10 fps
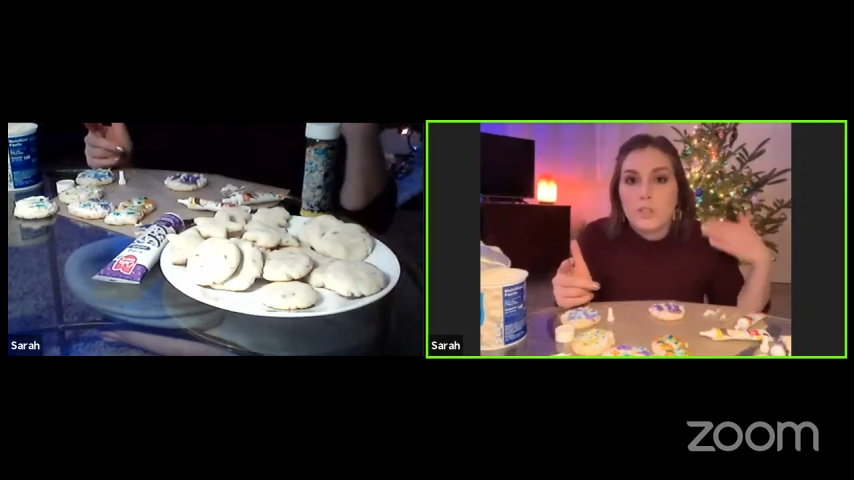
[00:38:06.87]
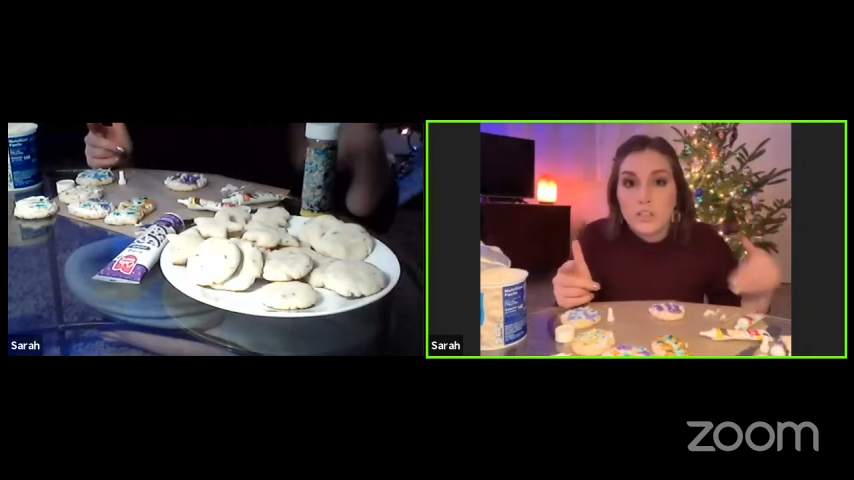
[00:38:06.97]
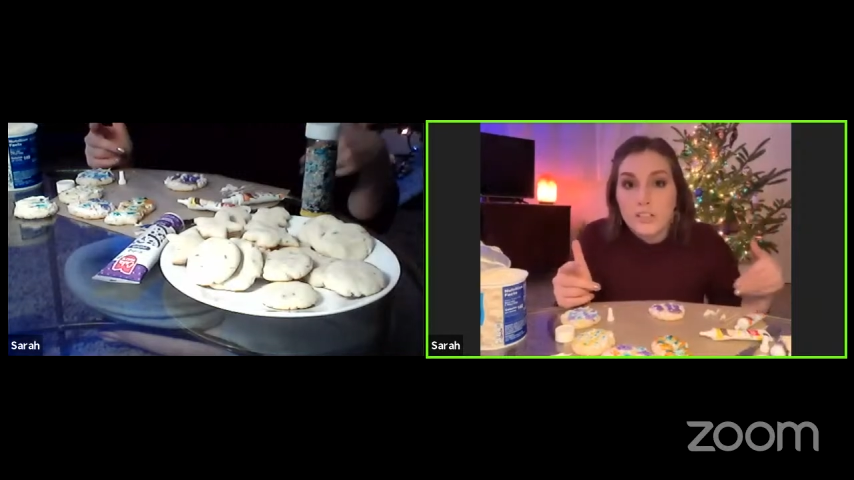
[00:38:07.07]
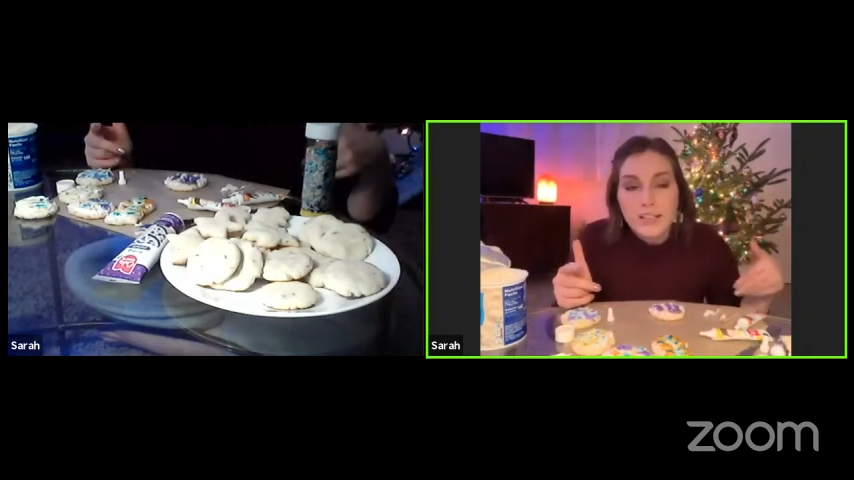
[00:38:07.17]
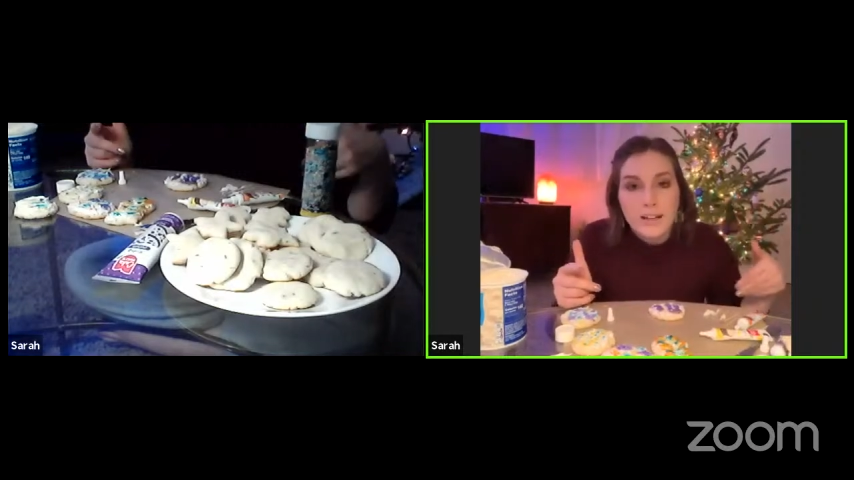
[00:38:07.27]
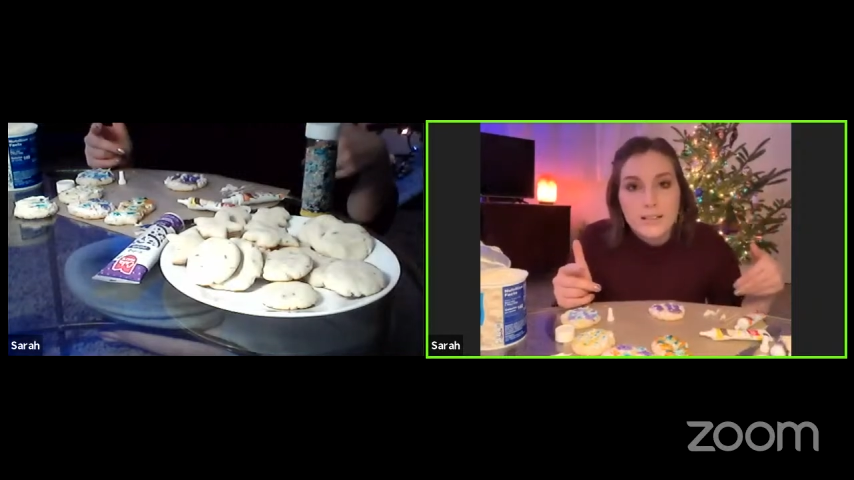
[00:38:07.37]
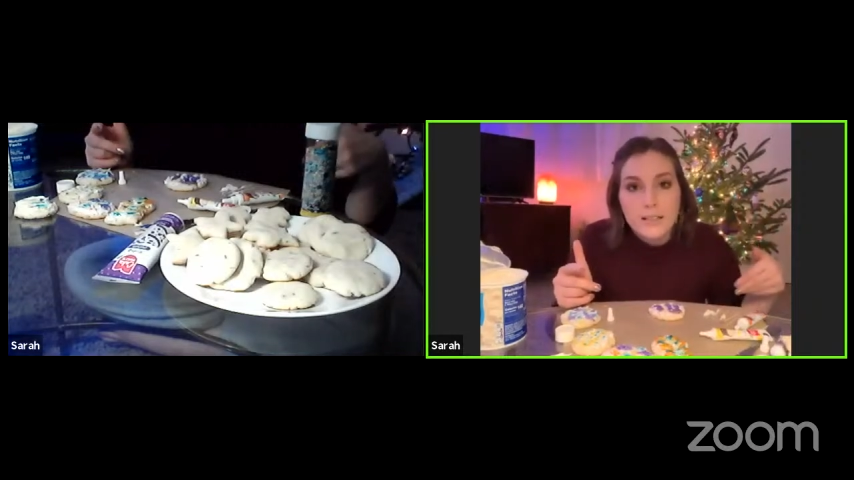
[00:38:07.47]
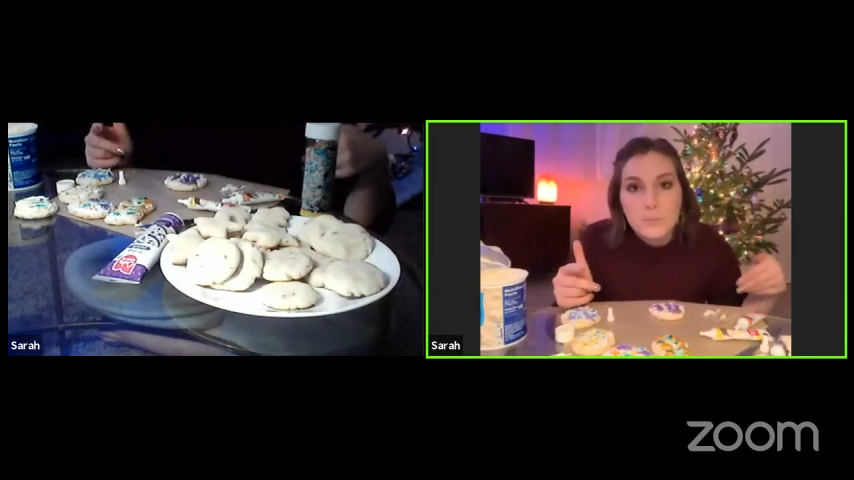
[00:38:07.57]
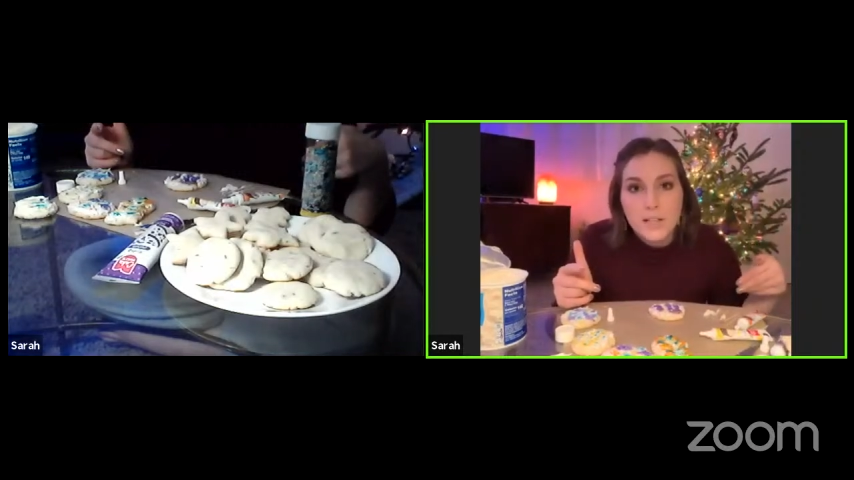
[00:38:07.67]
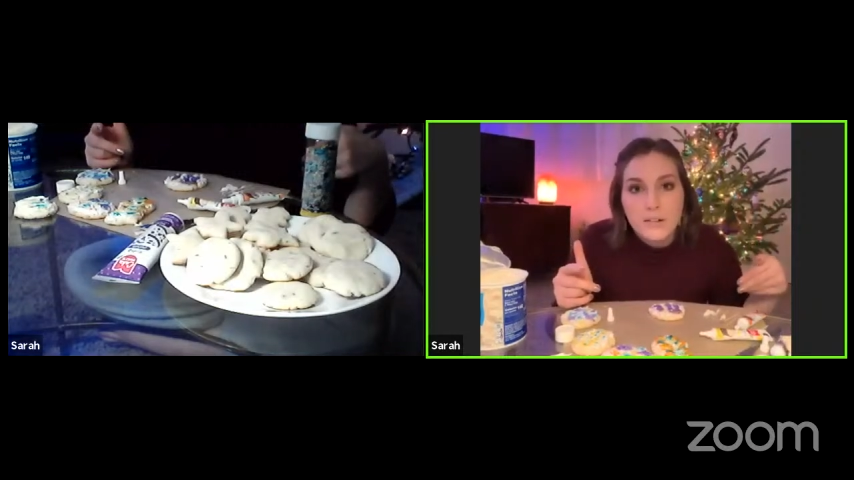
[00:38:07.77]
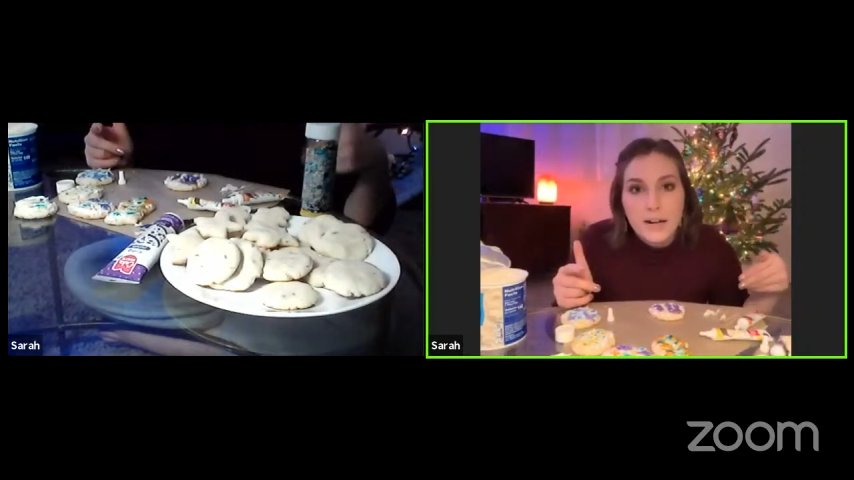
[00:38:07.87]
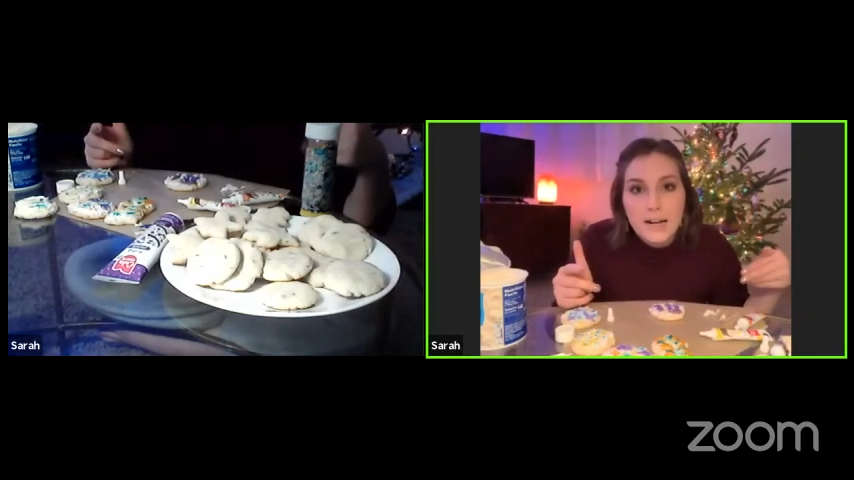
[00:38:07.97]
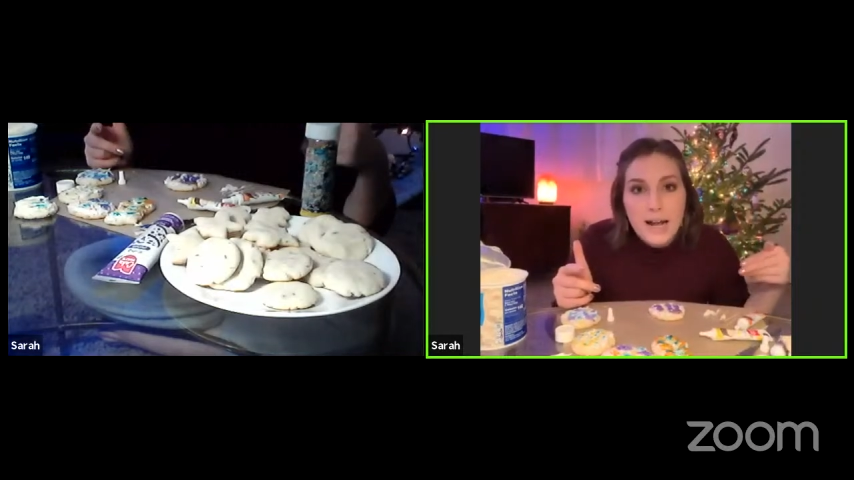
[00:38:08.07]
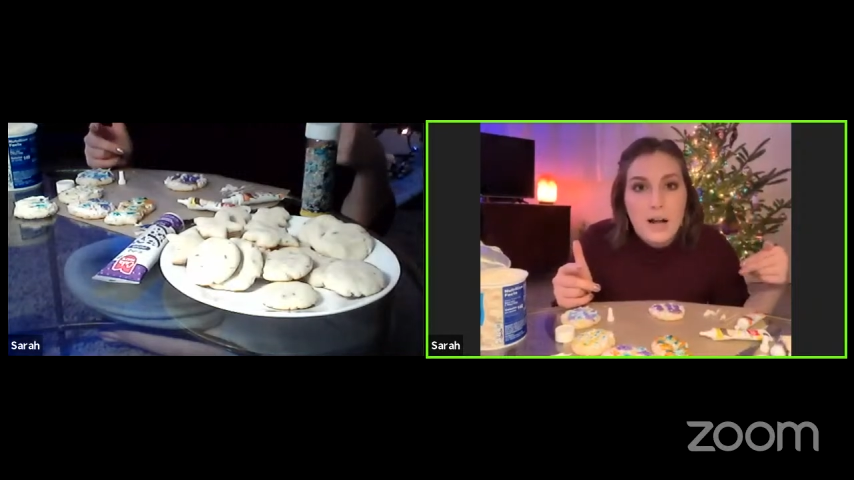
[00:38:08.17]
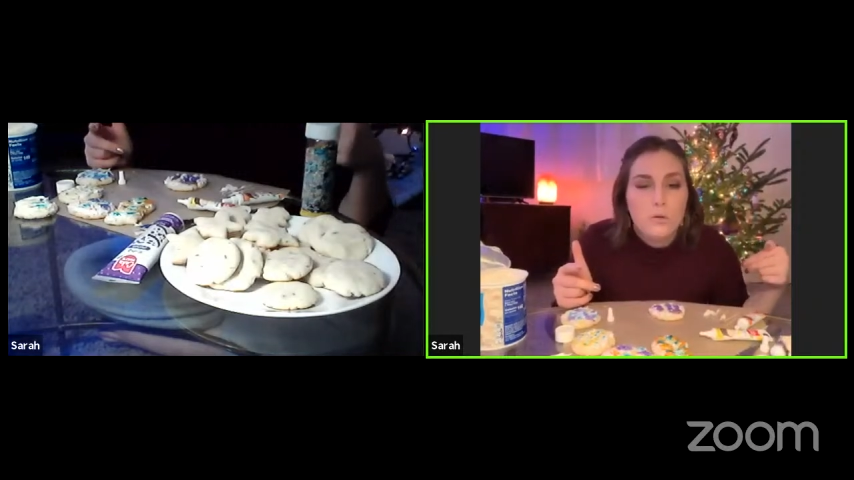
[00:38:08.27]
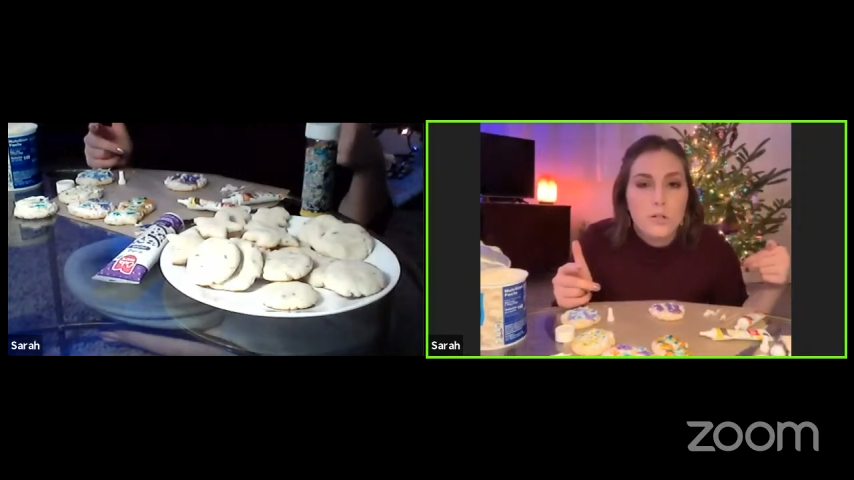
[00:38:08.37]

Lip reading: currently on display right now,